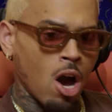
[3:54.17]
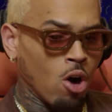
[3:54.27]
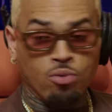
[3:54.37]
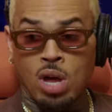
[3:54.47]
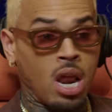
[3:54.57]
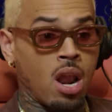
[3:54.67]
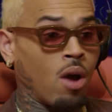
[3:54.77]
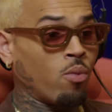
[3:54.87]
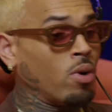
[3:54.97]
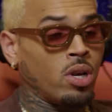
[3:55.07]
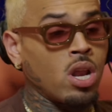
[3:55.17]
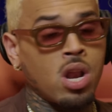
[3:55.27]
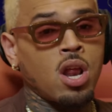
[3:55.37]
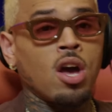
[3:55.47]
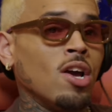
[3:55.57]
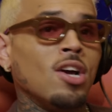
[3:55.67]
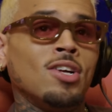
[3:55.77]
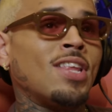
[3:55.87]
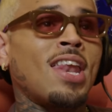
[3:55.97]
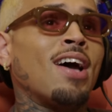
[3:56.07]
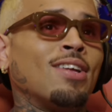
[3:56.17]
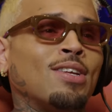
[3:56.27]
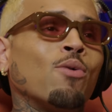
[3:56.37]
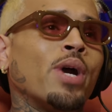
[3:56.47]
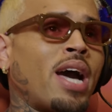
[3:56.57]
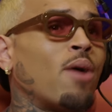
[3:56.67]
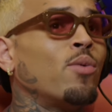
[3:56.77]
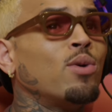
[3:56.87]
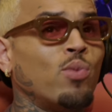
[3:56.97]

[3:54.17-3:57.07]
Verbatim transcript: Oh no, no, no, you, no, you no, know no. what I'm saying? Like, no, okay, no. I don't, well, I don't remember.